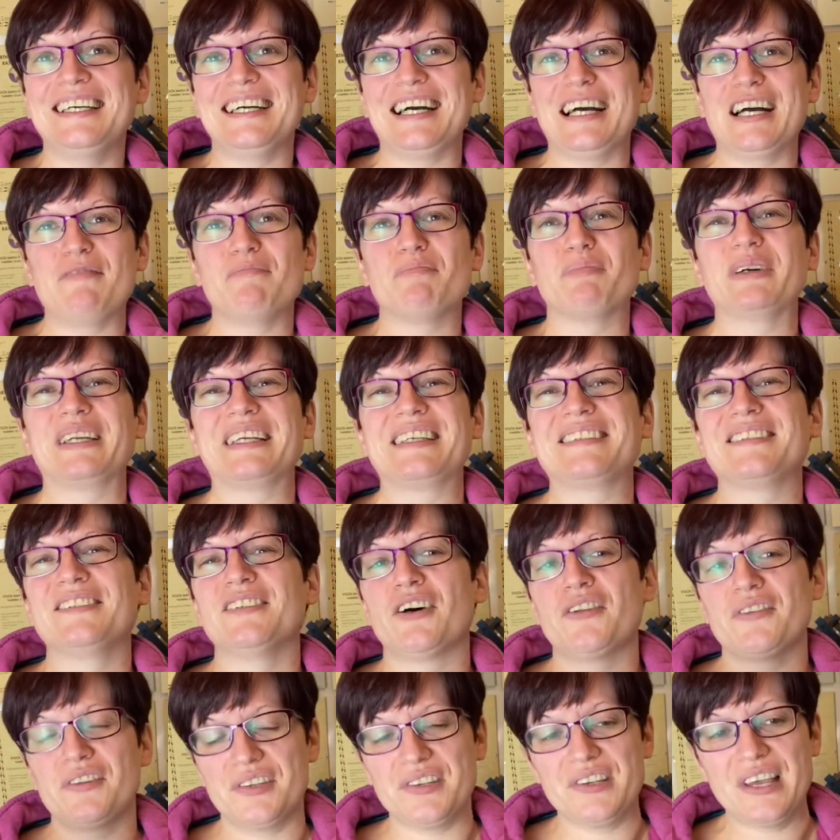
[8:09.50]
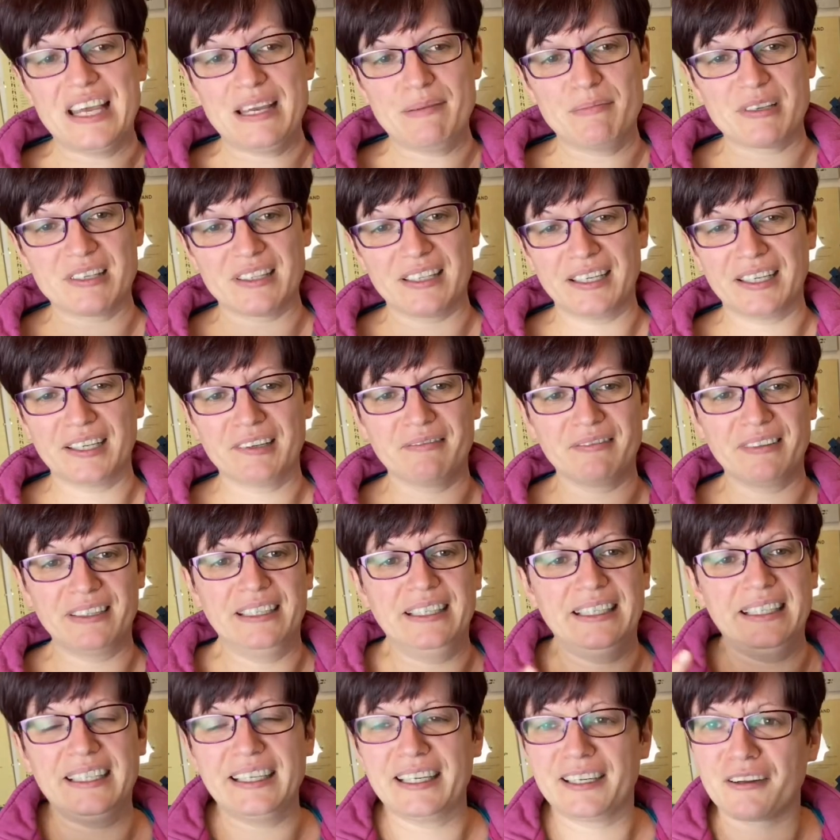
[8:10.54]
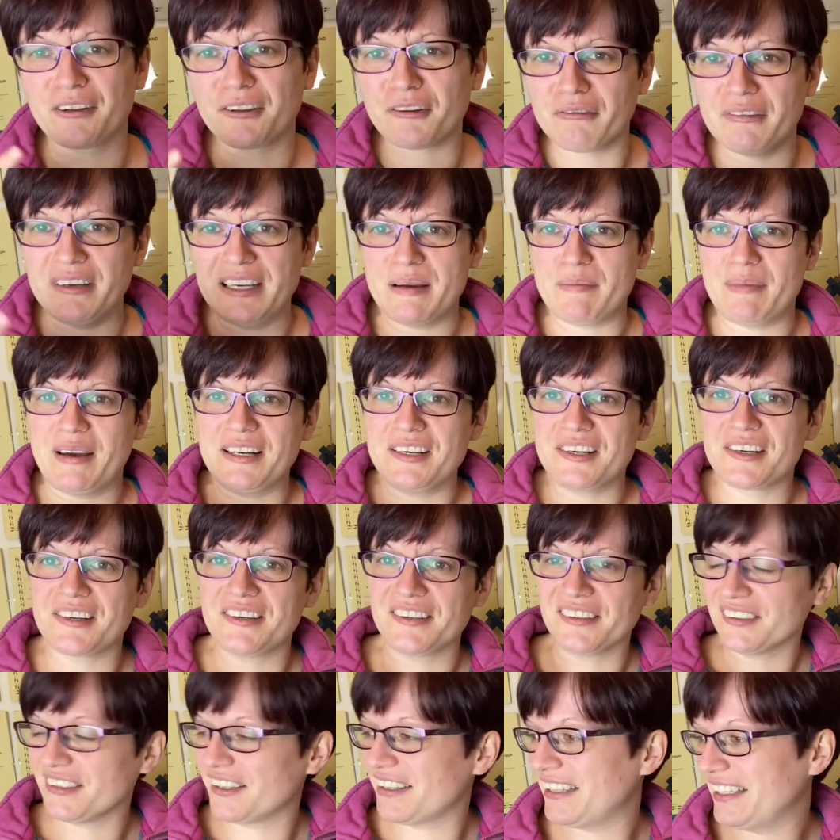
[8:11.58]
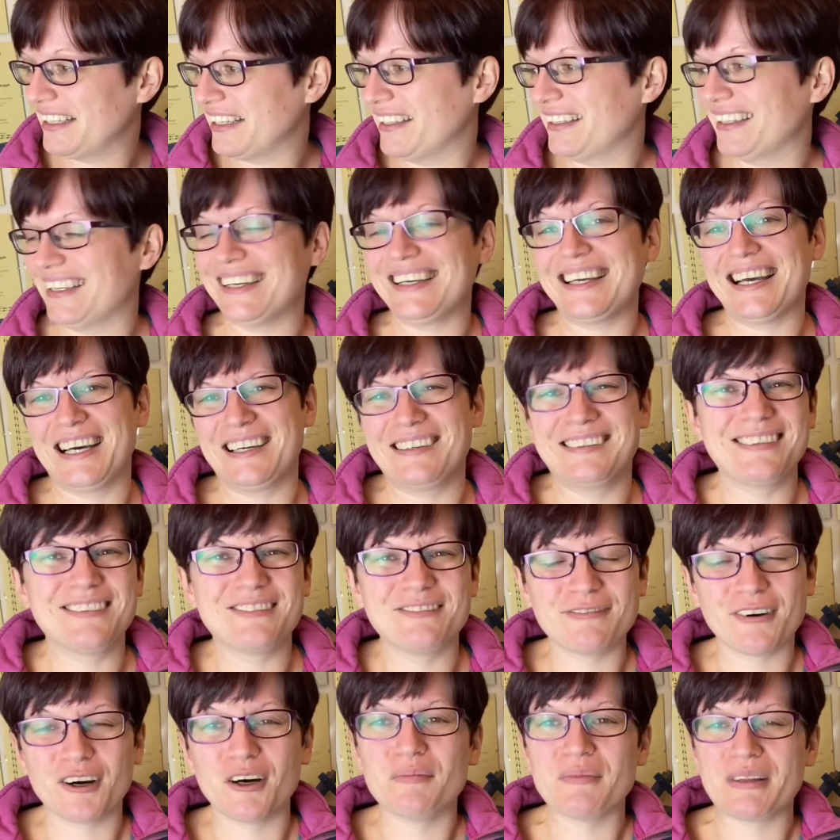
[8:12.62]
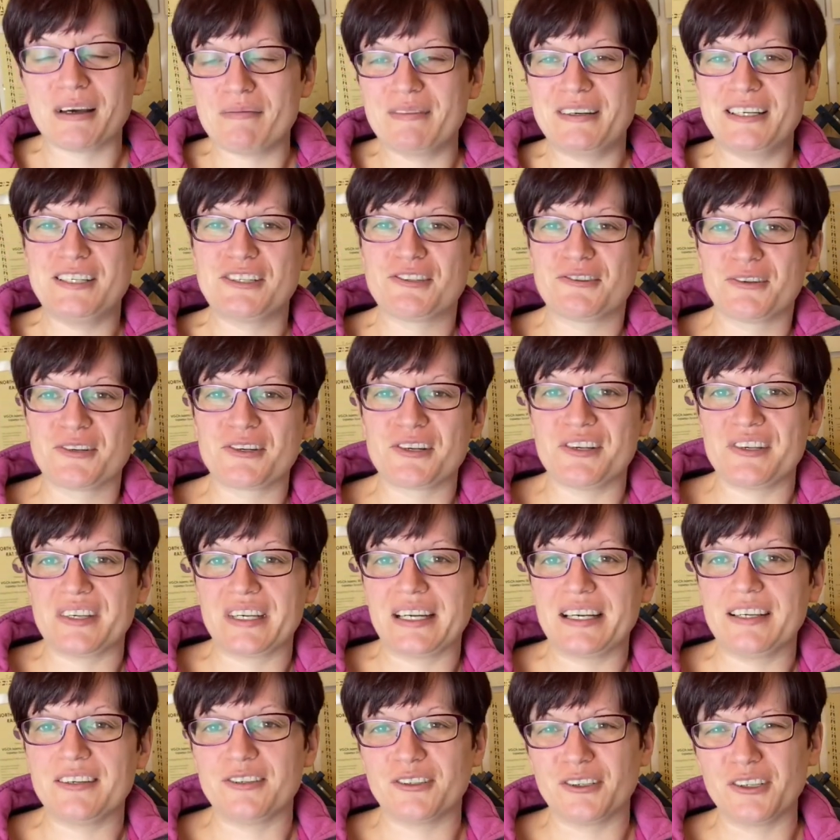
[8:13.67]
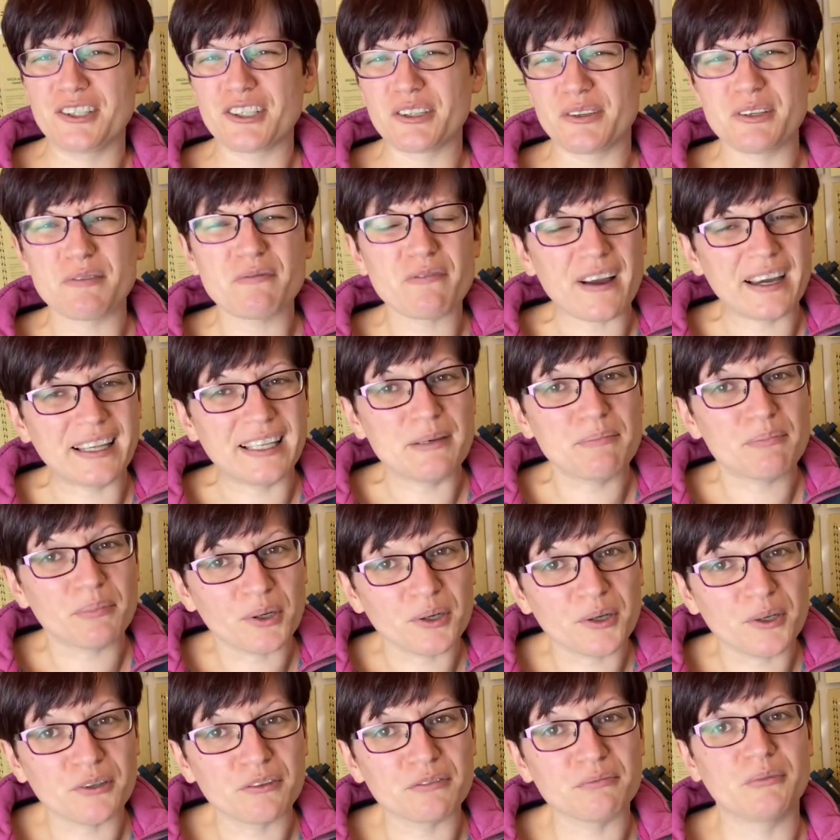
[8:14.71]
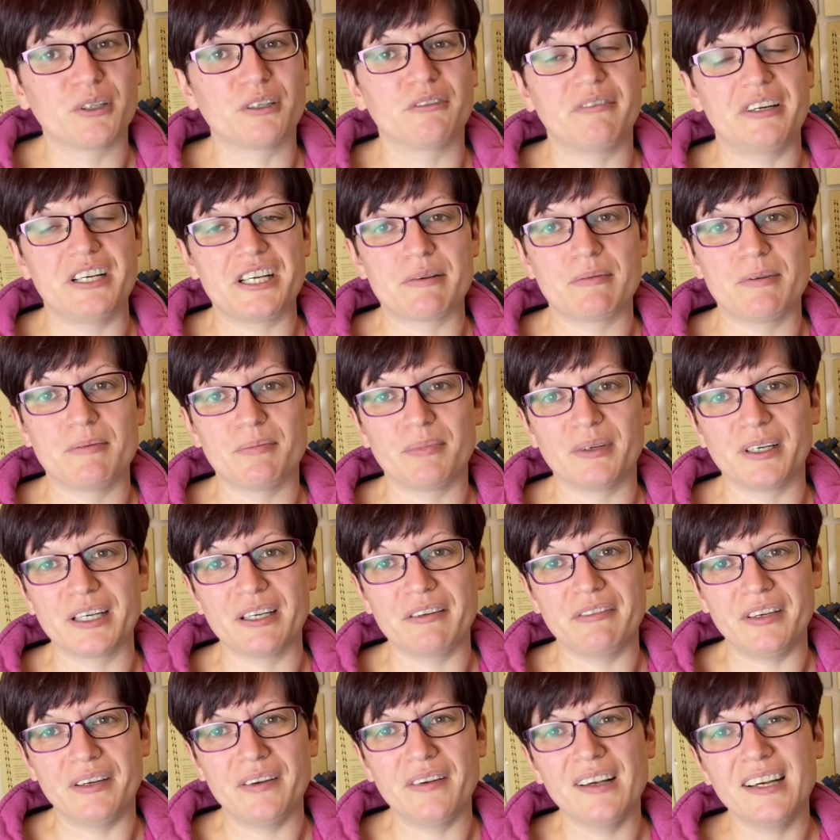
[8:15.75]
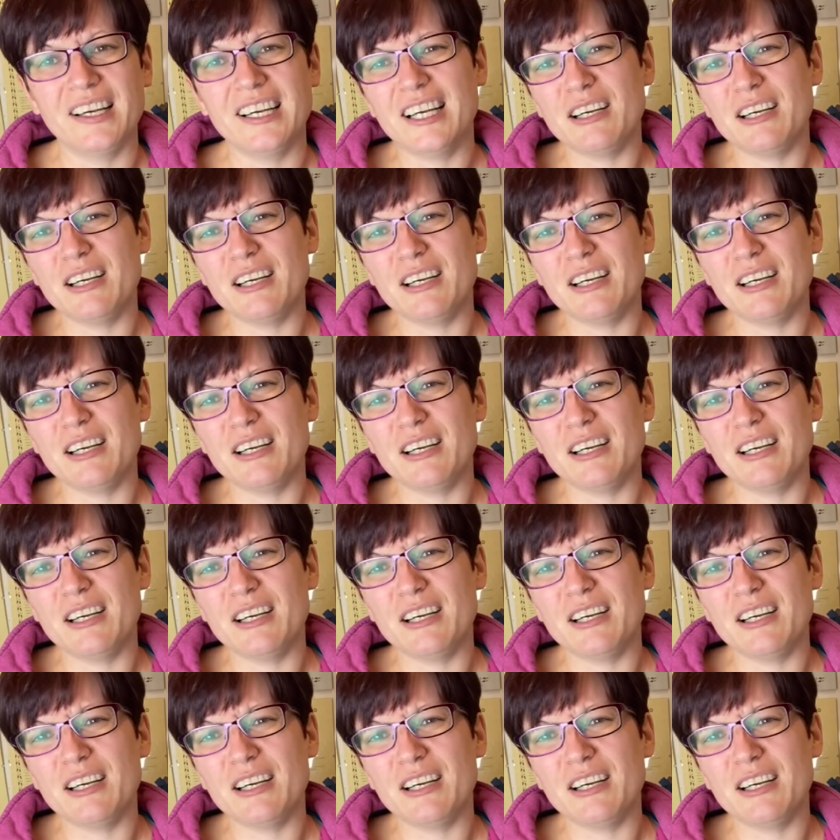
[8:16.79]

But it's not the same as like a really kind of three-dimensional thing. They can't form that many structures in it as such. So it's fairly poor from an enrichment point of view.